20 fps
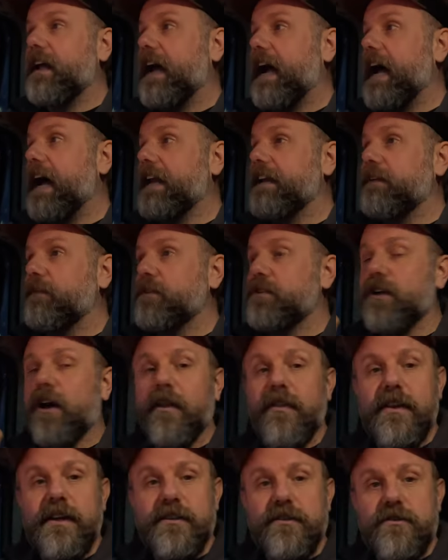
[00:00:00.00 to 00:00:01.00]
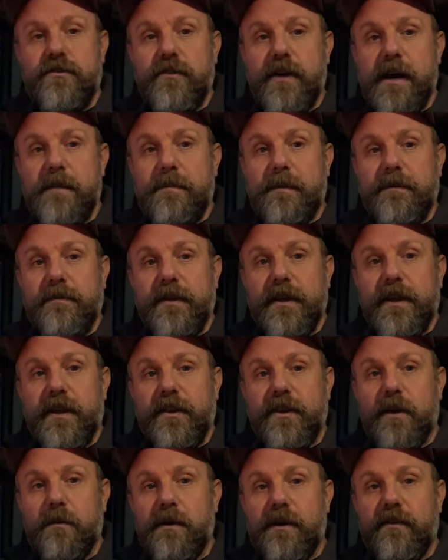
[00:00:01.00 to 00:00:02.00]
And it was on this trip
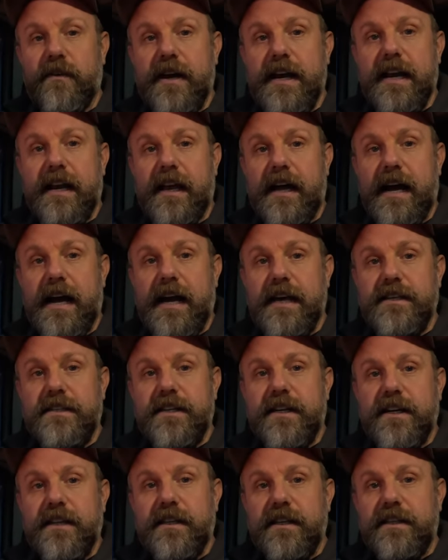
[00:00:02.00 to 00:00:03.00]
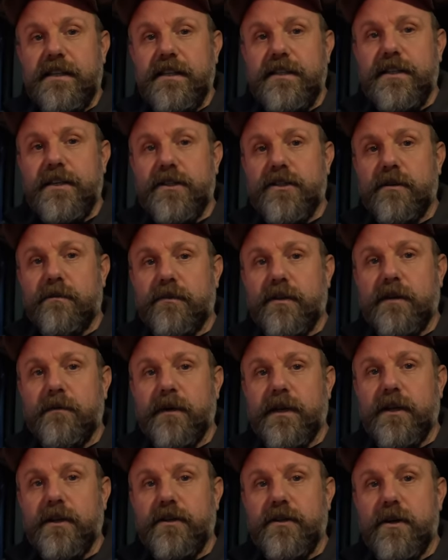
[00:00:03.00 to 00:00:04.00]
that we realized that this is something
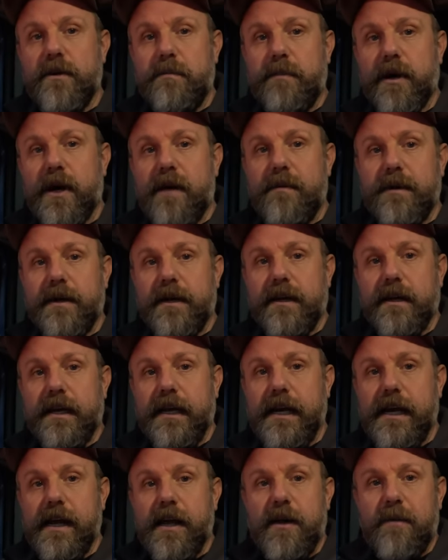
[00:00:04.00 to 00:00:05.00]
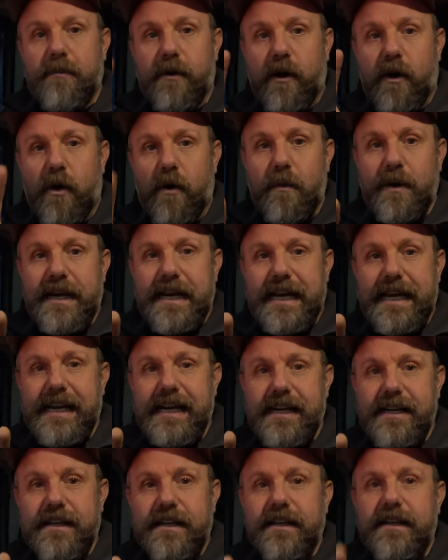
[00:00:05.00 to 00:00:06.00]
we could do permanently, but all we
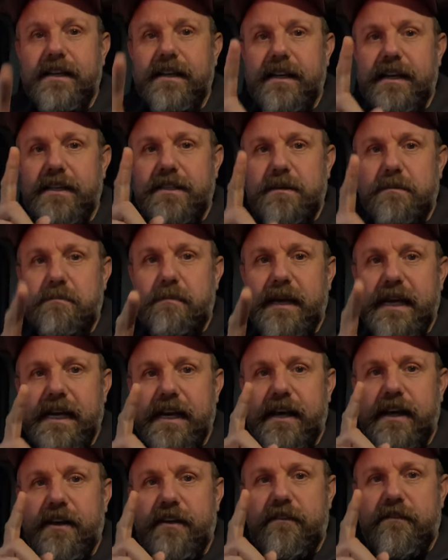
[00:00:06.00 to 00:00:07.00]
need is a bigger